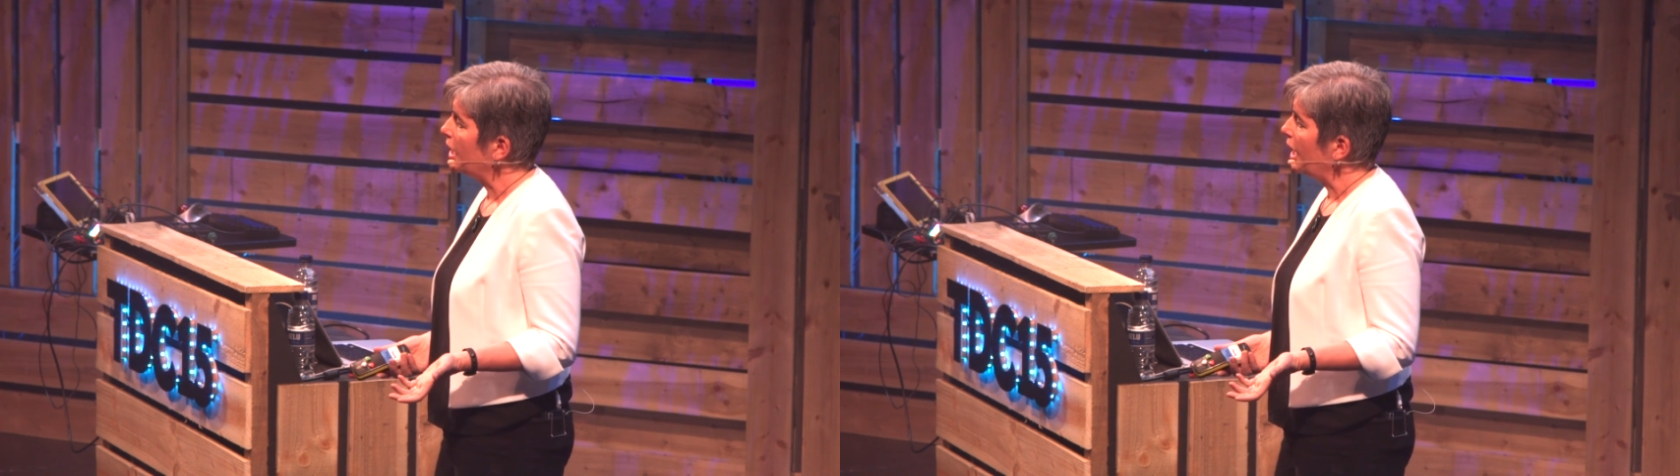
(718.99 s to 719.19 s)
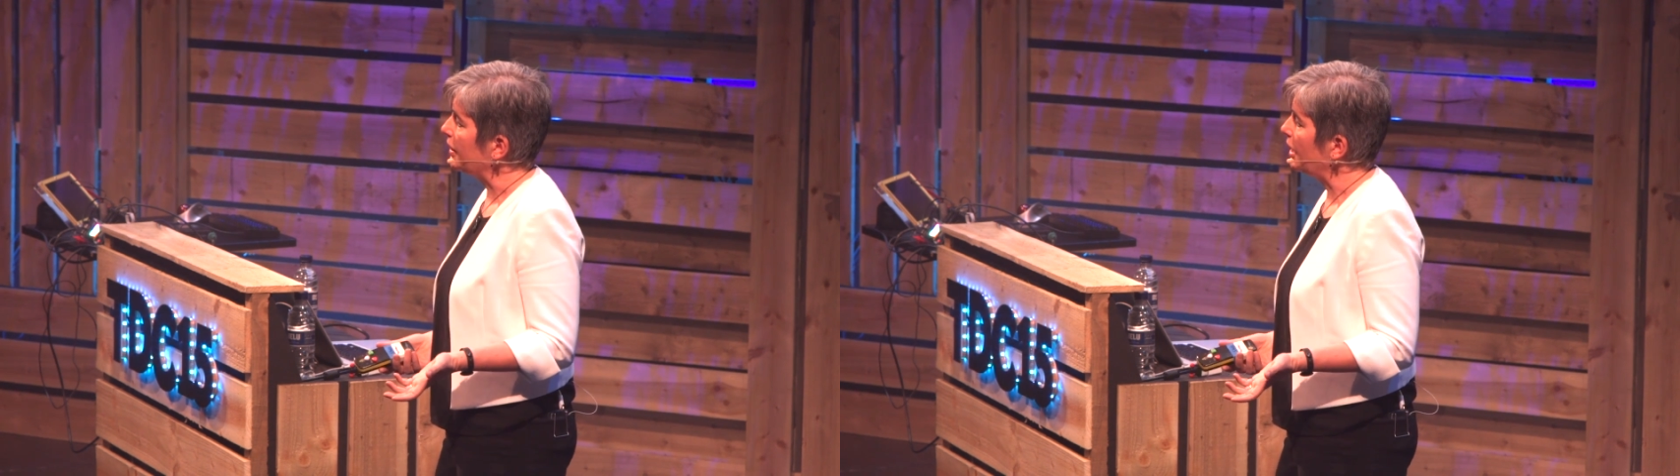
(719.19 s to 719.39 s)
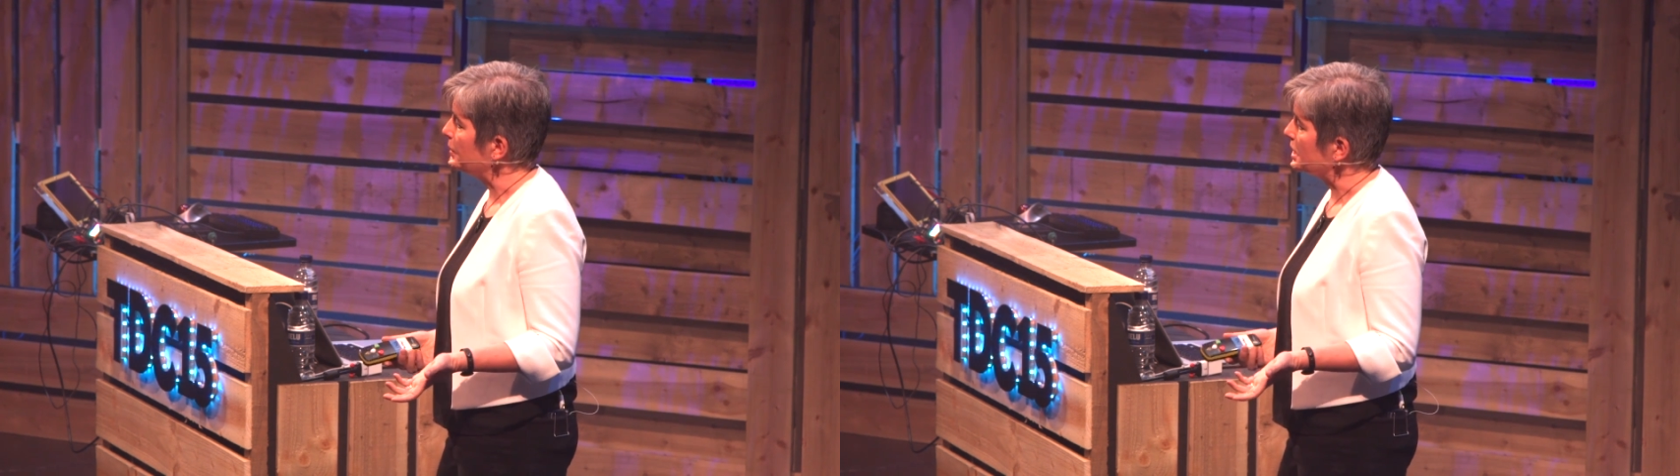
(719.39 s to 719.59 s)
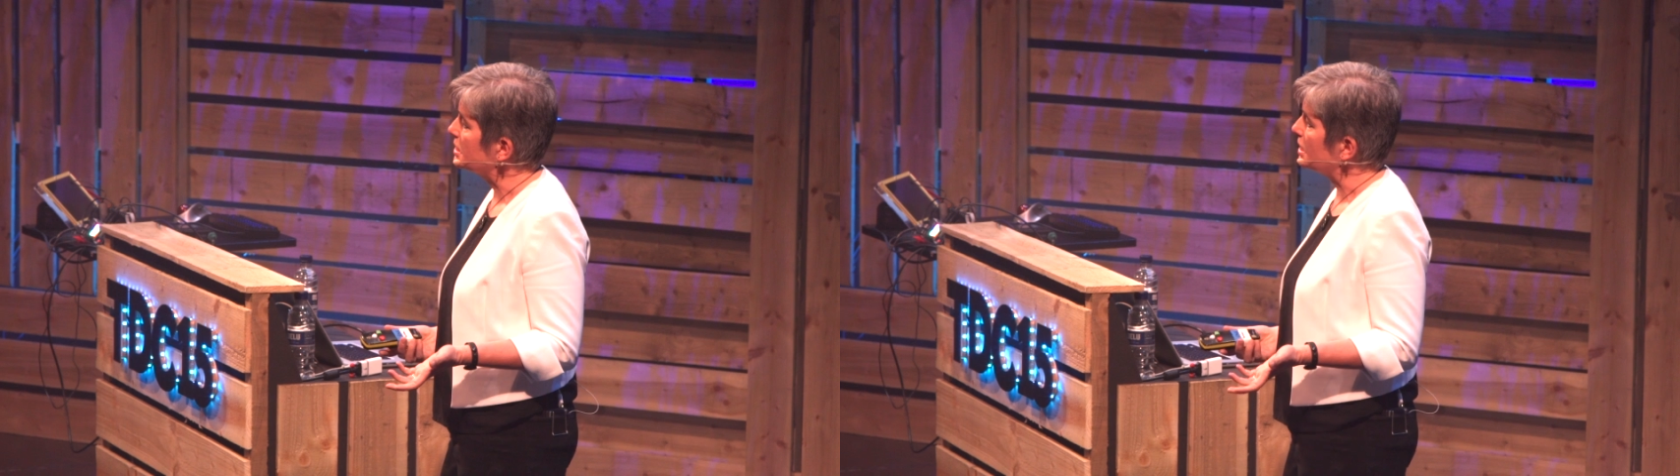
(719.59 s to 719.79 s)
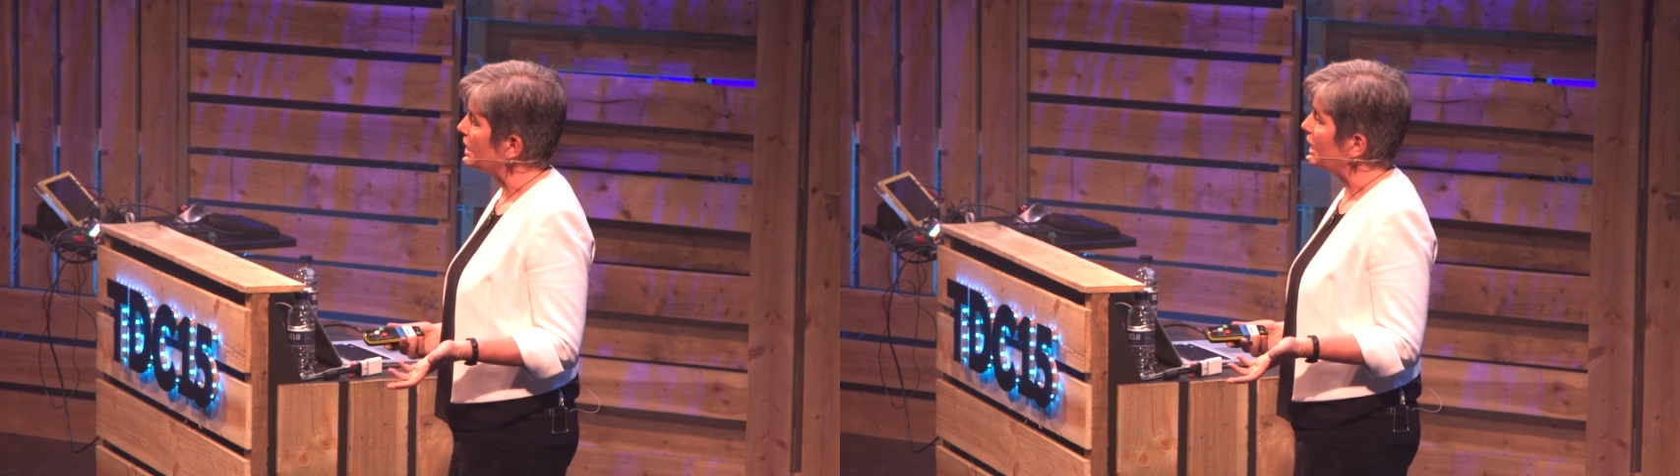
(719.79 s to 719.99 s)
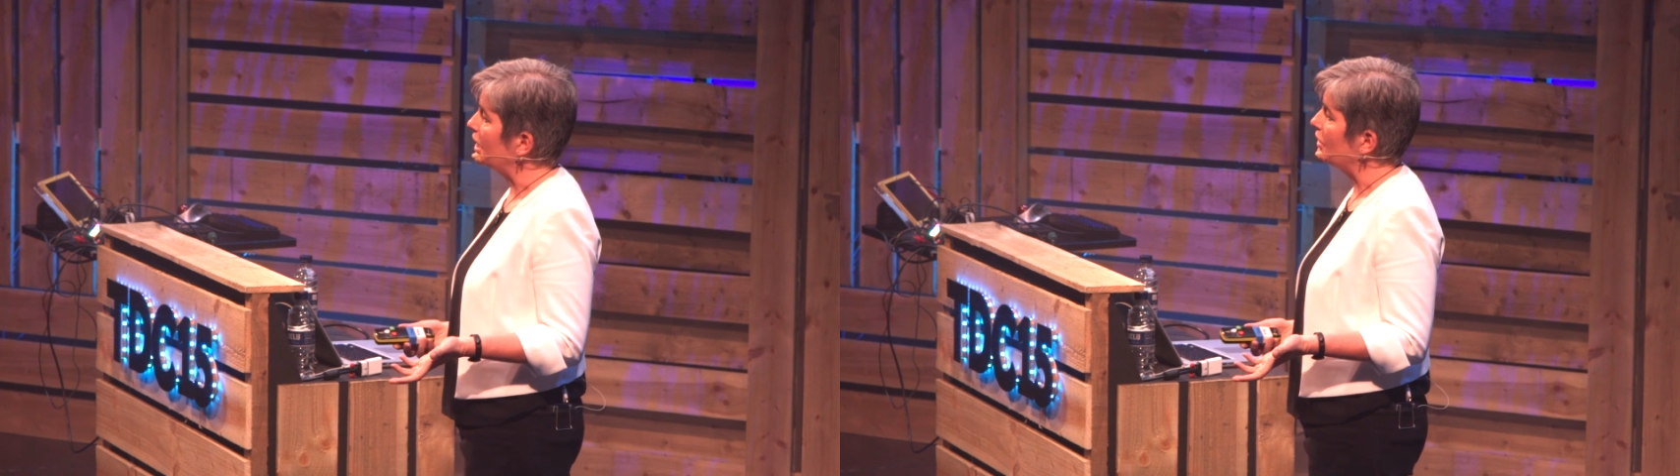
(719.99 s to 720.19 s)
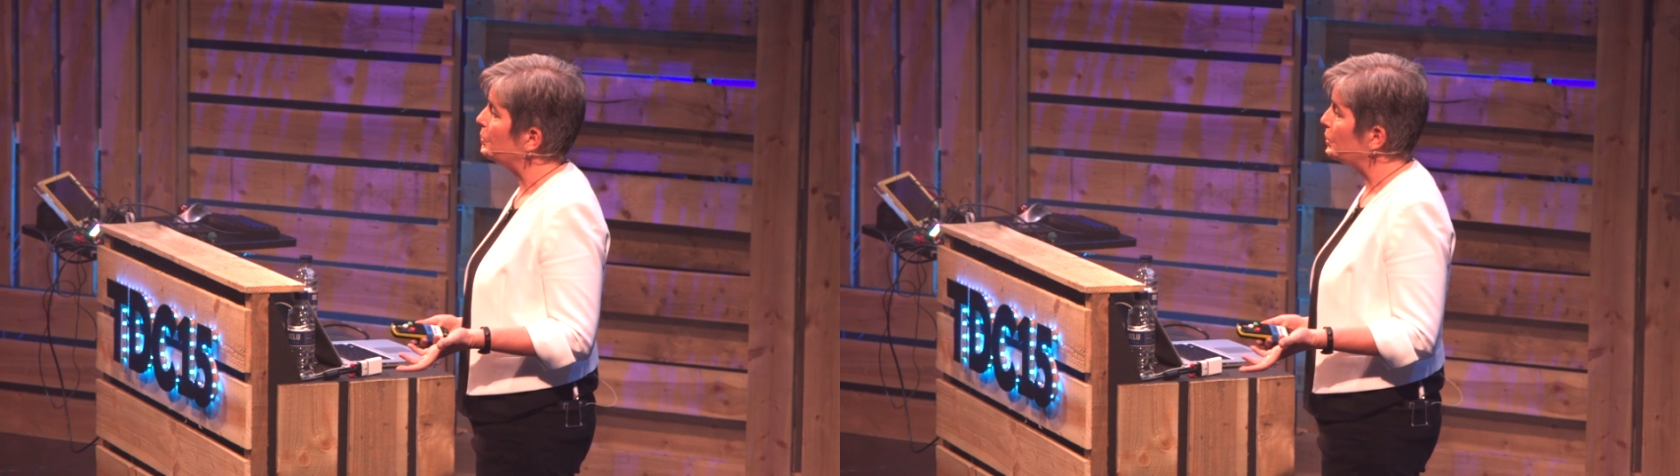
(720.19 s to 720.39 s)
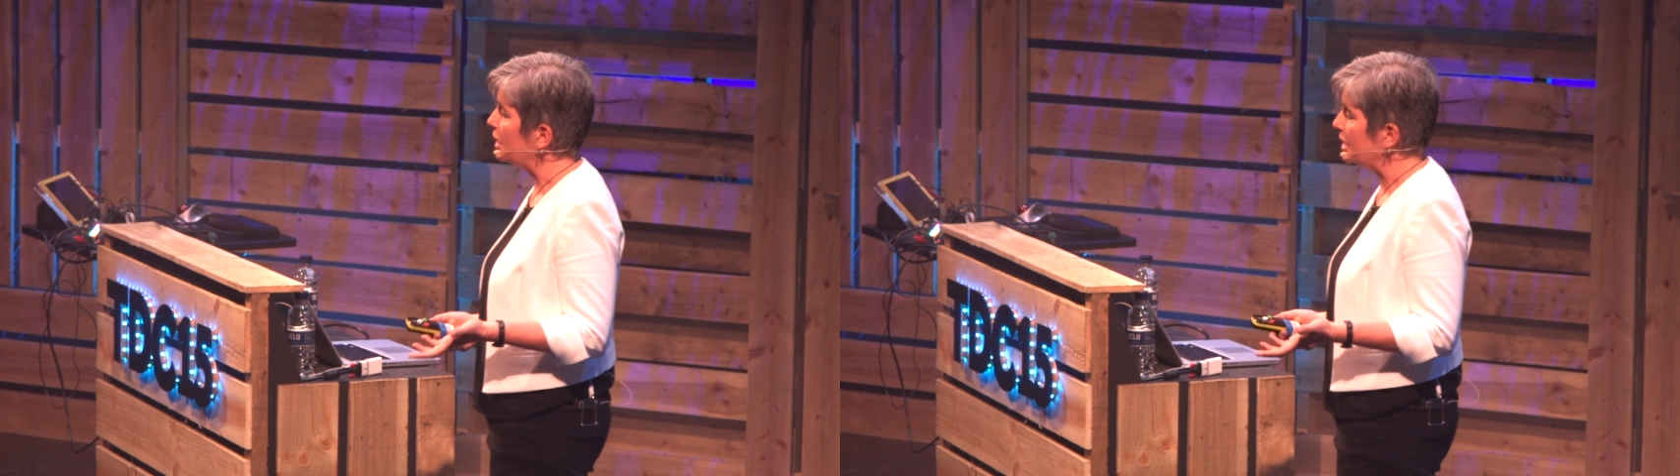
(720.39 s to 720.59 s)
And that means that it is
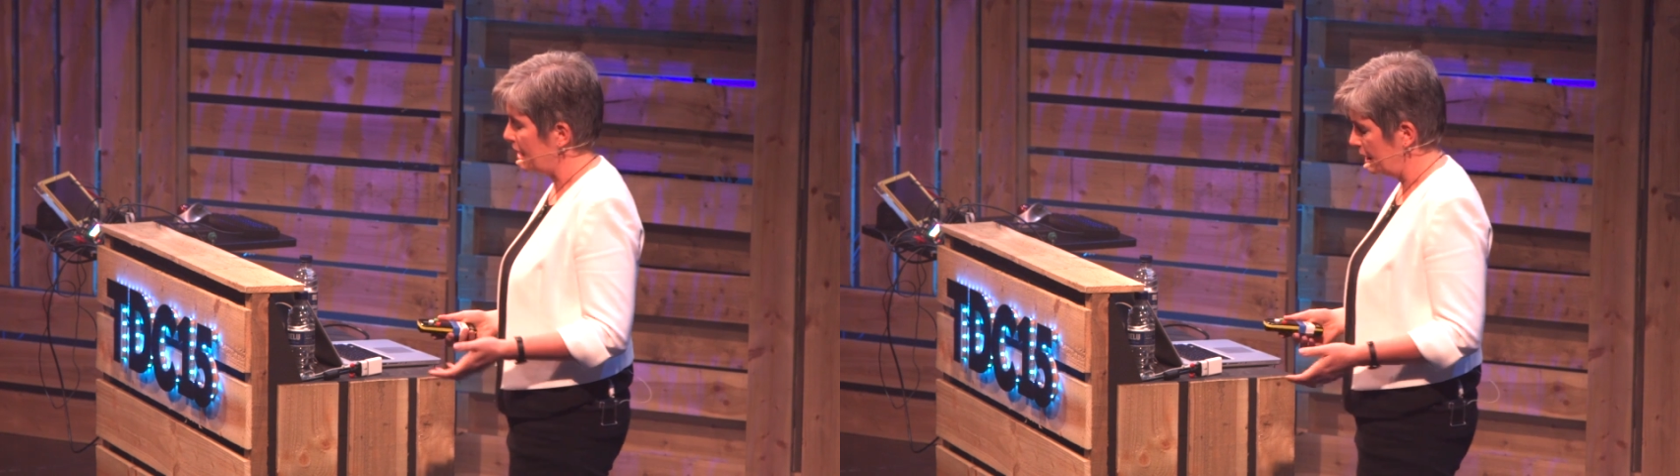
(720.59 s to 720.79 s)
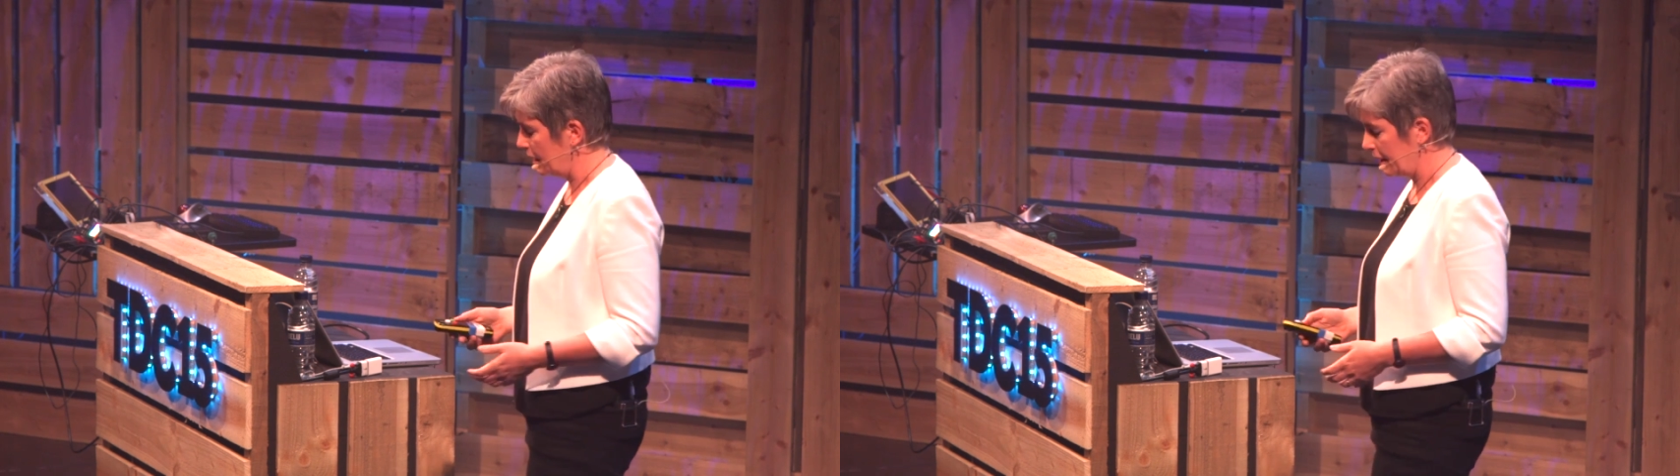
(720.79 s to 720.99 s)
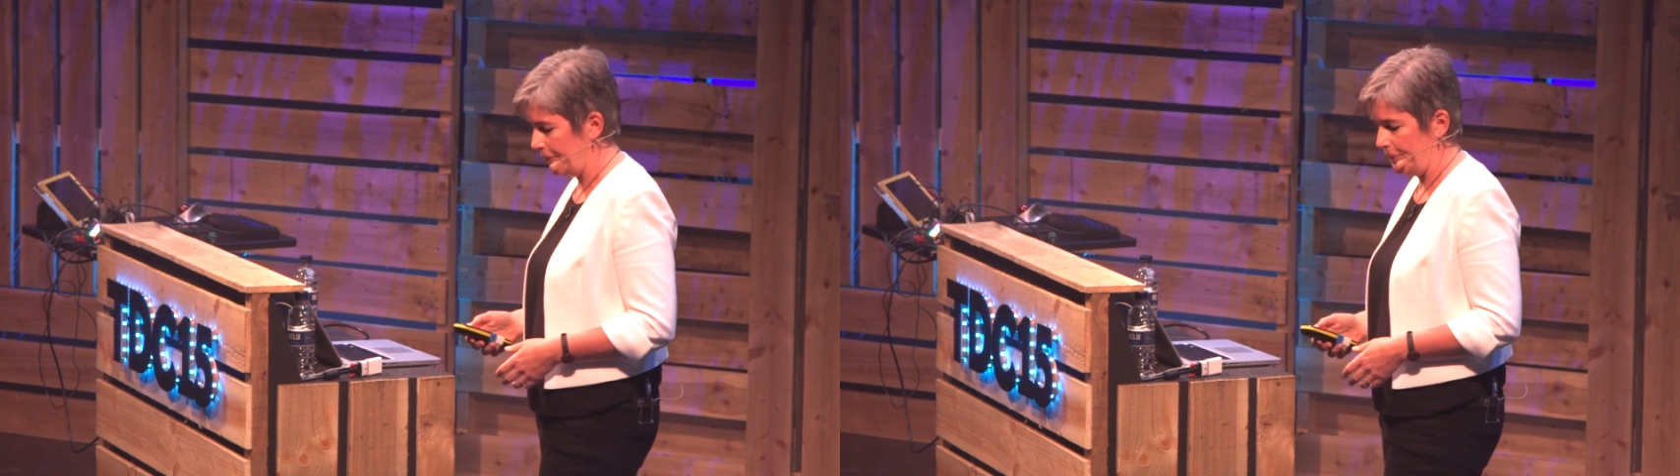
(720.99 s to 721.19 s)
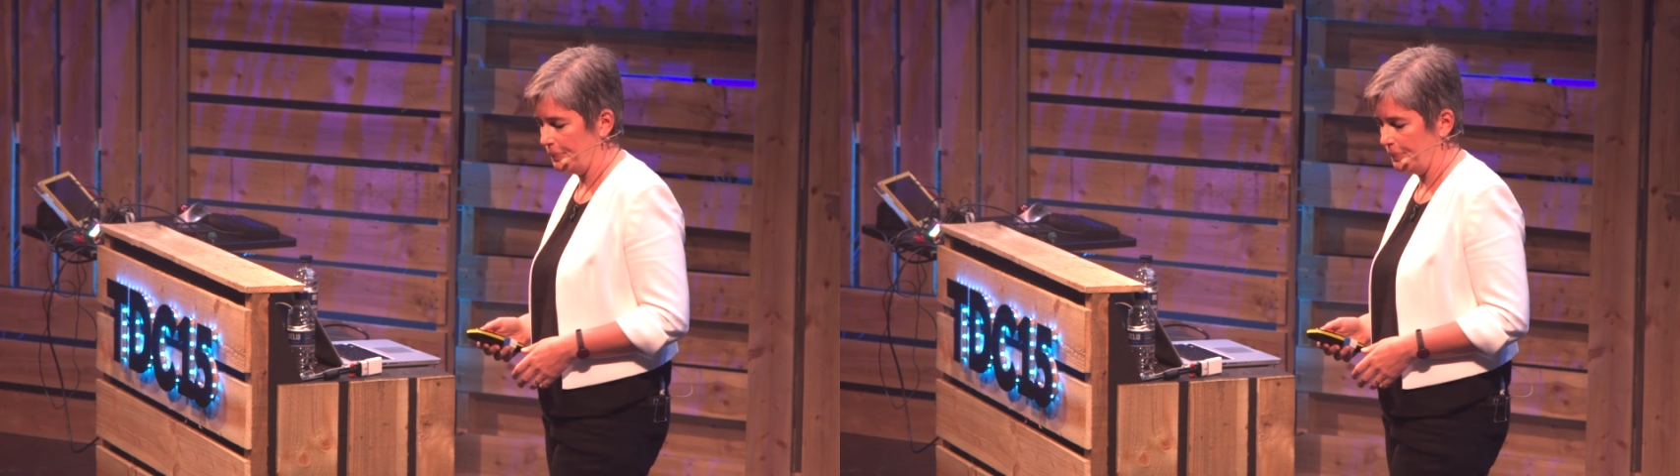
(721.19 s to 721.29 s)
pretty deadly.